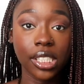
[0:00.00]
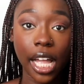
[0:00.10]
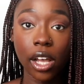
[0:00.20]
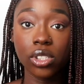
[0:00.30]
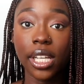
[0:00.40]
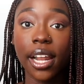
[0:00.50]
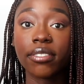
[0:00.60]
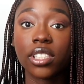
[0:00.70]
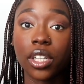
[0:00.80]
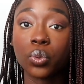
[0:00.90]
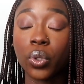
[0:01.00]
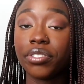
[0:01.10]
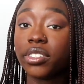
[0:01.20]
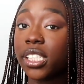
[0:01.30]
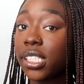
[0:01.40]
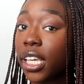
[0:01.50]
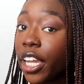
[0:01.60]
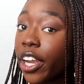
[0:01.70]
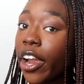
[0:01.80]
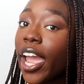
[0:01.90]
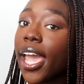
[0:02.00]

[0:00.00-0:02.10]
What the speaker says: styles that I've done with this hair,